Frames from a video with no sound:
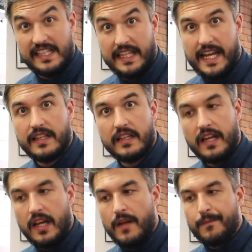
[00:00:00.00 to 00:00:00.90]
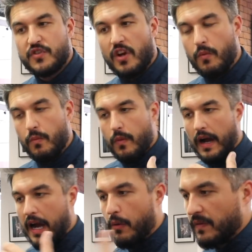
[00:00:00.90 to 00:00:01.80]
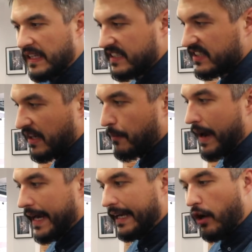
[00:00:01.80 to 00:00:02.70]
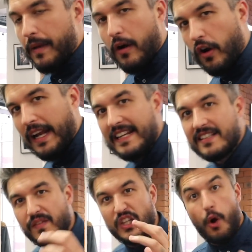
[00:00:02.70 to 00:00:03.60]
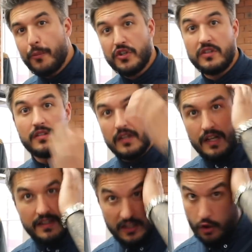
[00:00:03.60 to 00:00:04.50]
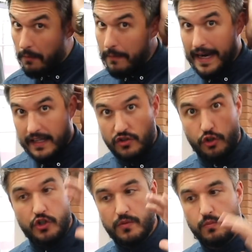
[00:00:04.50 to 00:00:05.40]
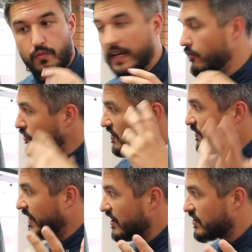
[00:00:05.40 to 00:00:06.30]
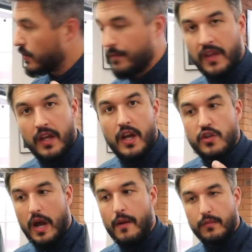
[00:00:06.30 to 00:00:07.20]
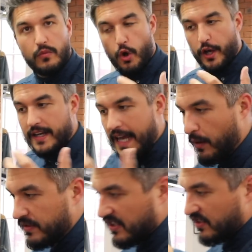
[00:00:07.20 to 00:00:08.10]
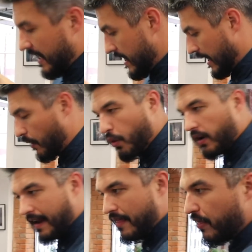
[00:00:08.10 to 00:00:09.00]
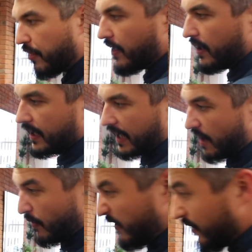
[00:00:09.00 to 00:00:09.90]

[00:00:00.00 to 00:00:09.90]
at the end. So I want this to sit back a little bit, or at least have the option to come back a touch when he runs his fingers through it. So I'm looking now to see at what length, whether